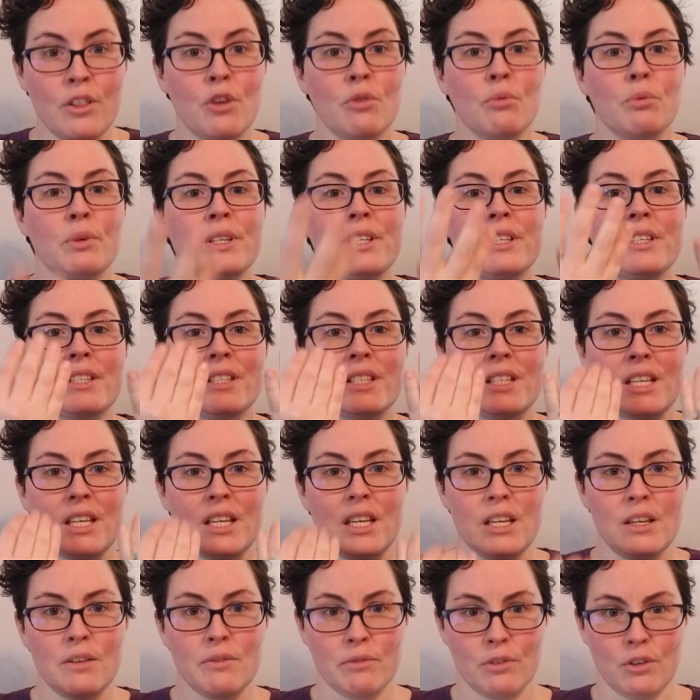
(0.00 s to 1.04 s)

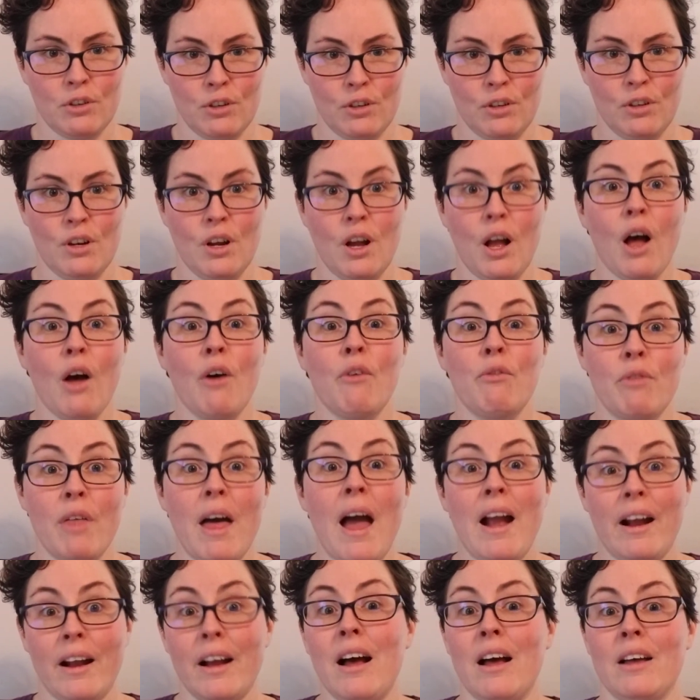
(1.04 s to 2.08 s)
receiver of
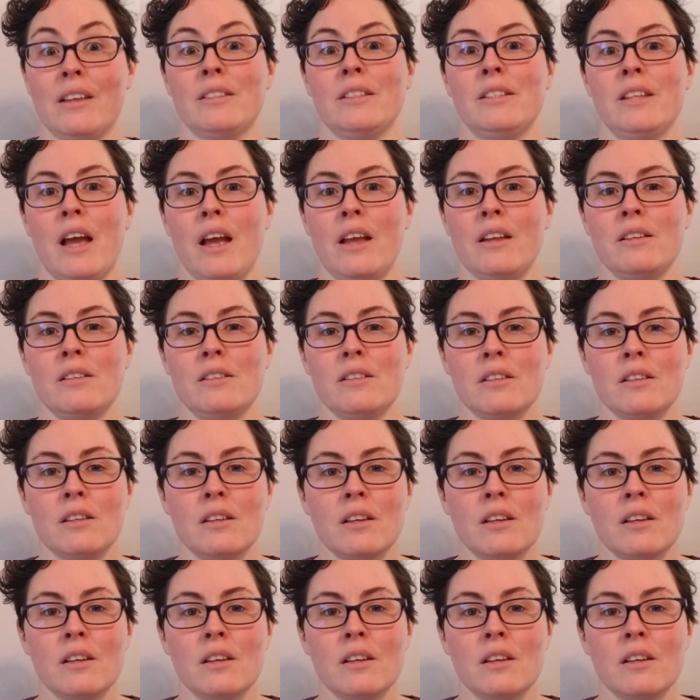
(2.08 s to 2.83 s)
that content.